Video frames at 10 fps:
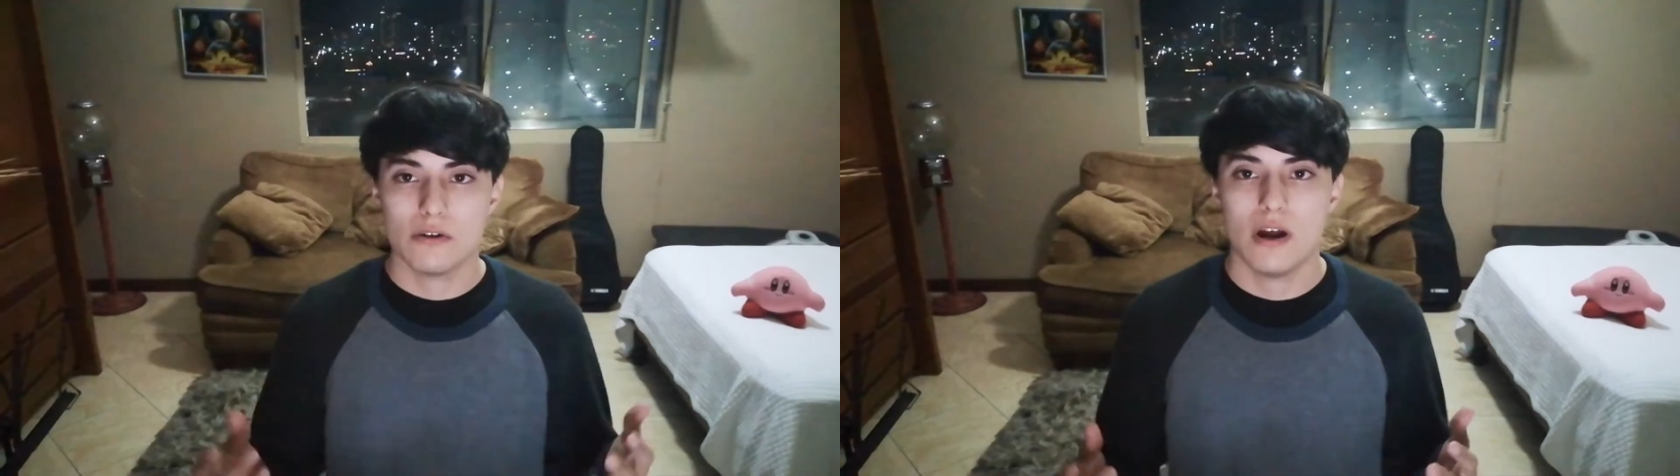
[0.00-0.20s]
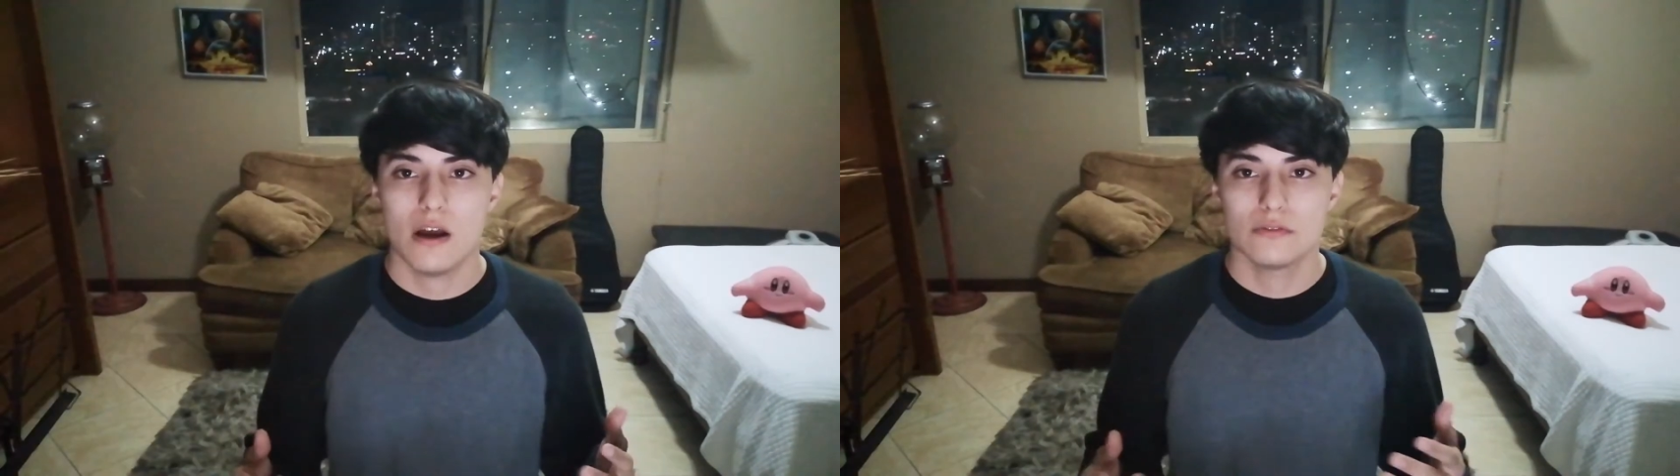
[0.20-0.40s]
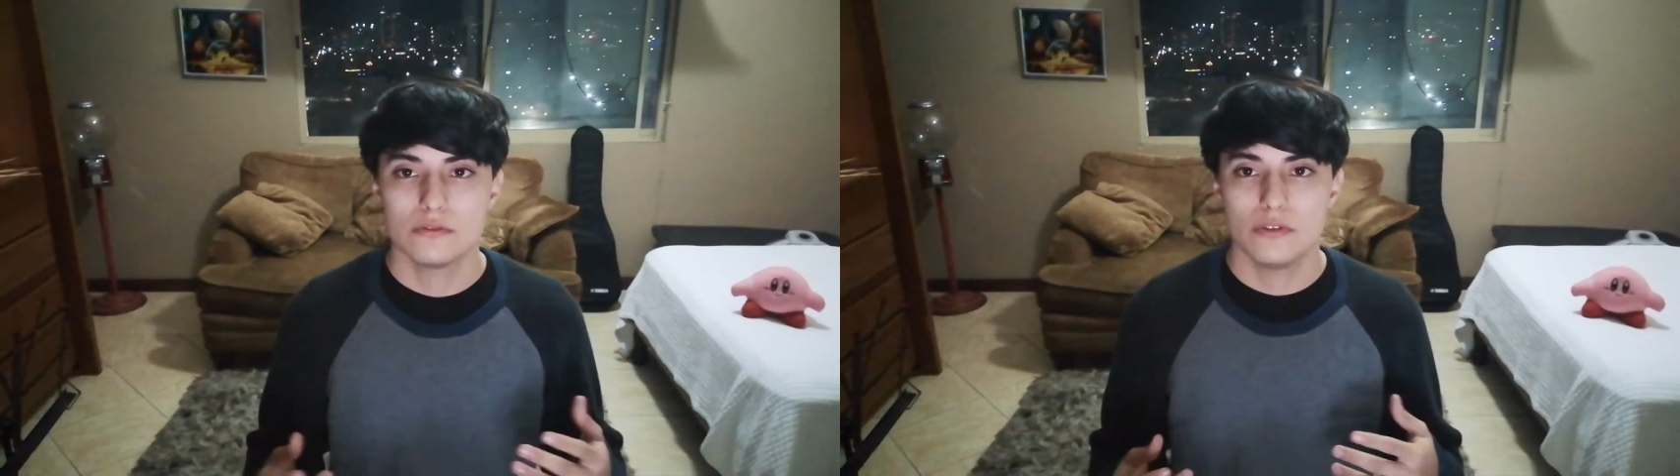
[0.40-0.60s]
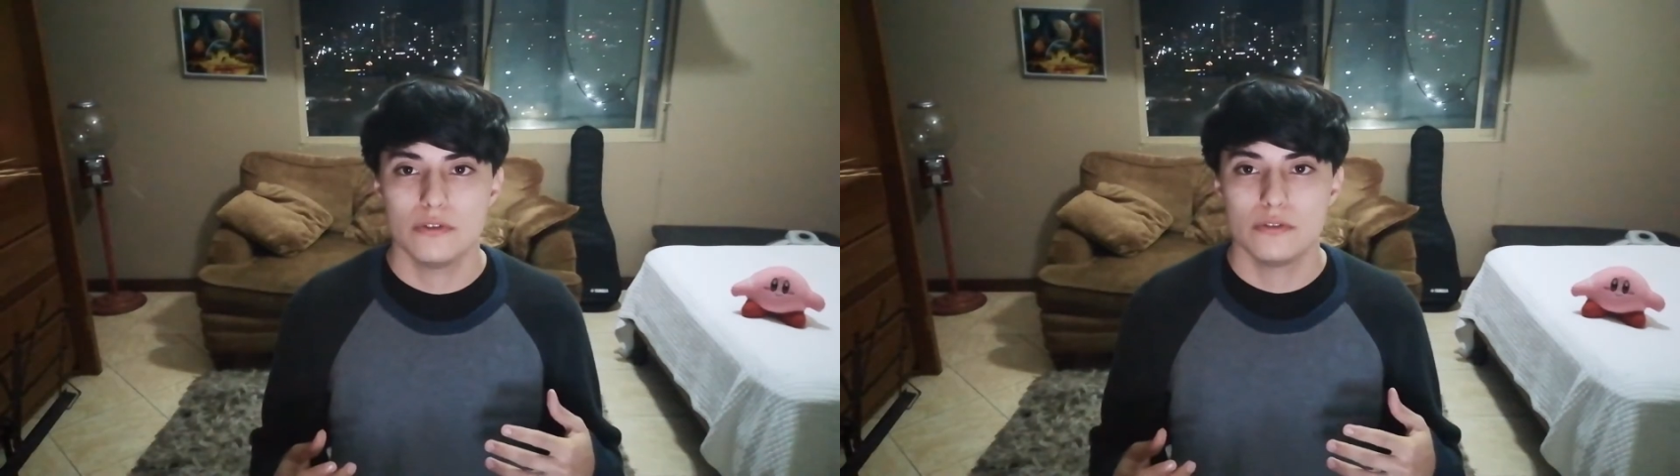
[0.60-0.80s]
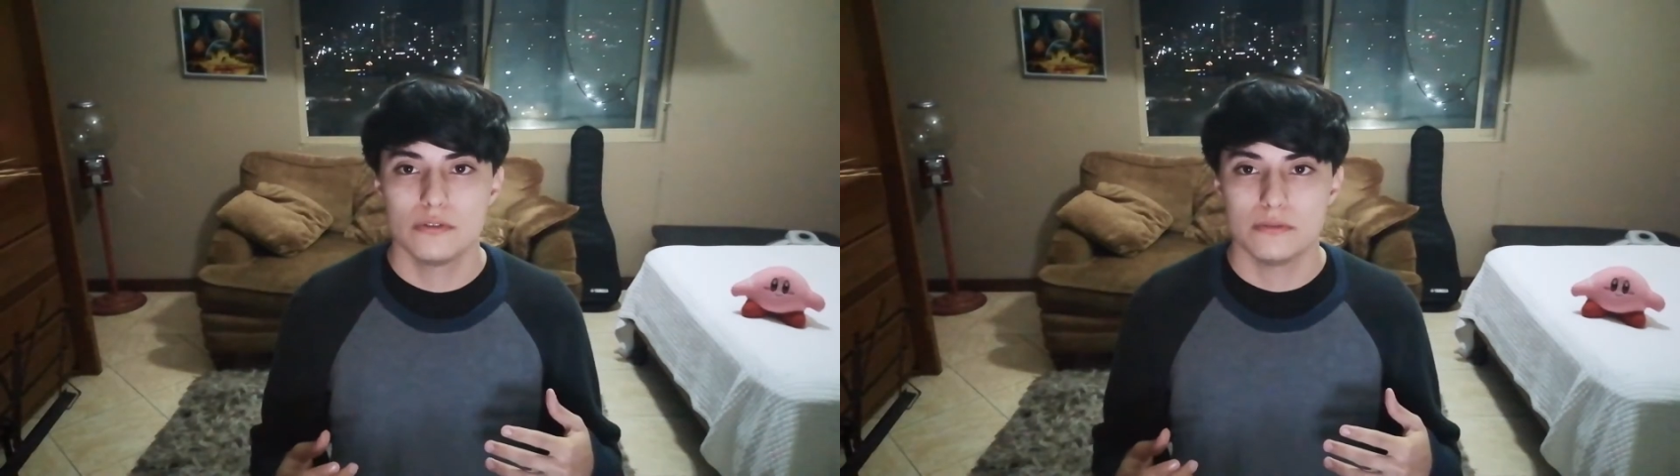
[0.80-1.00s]
Now, how do
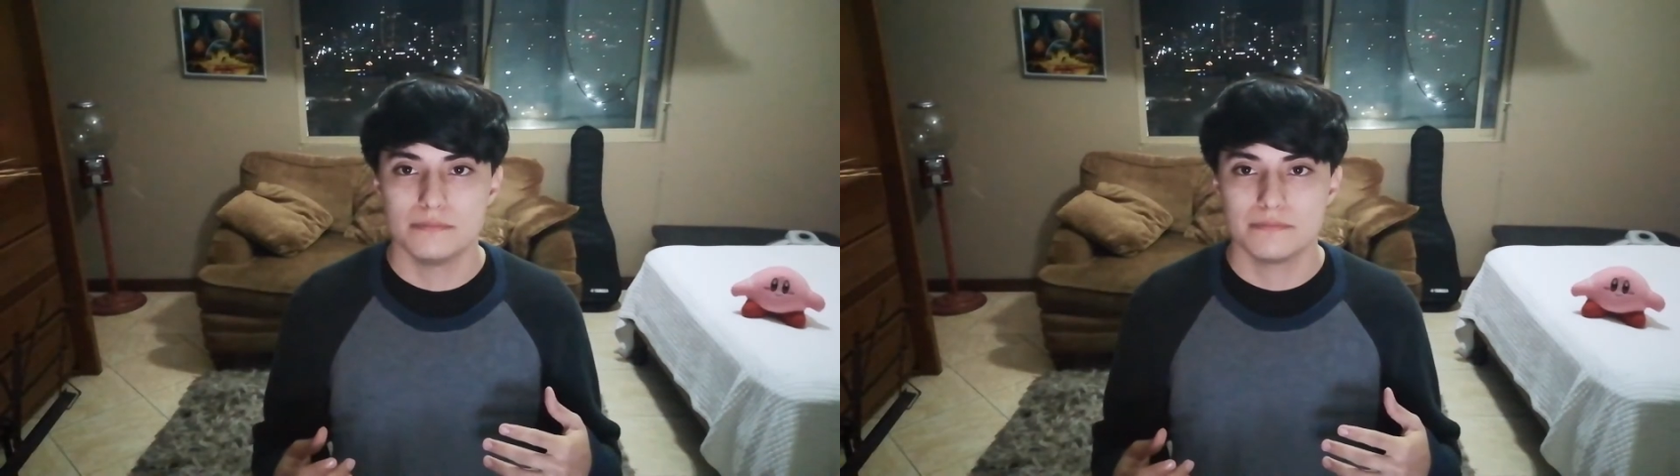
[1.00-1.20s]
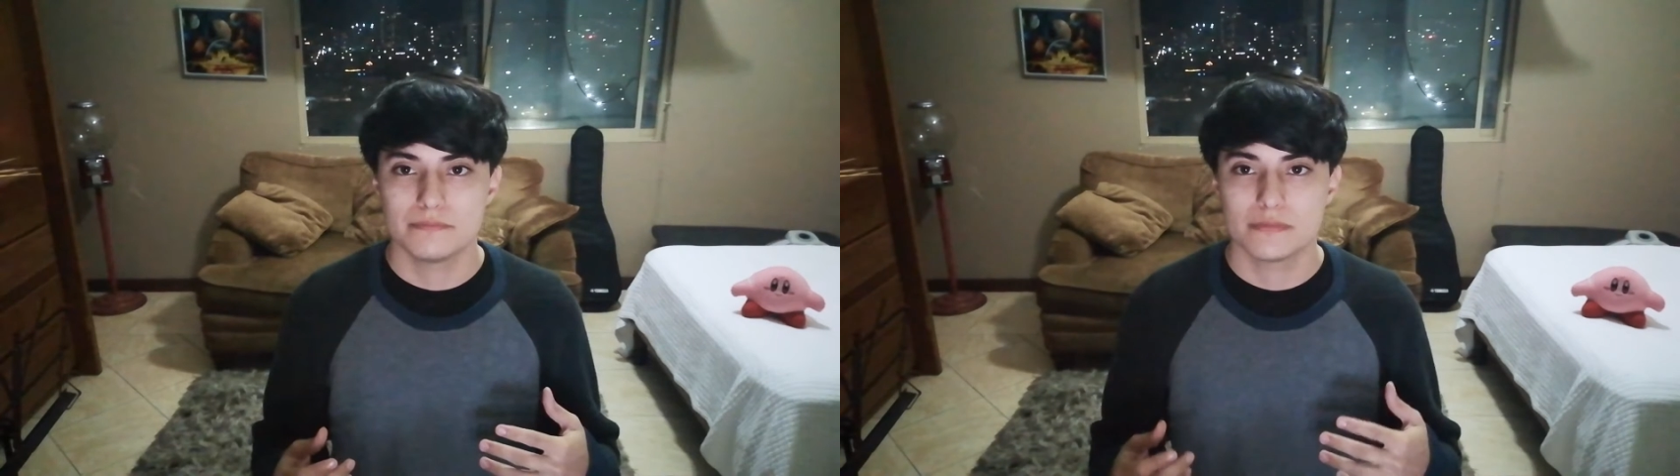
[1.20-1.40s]
you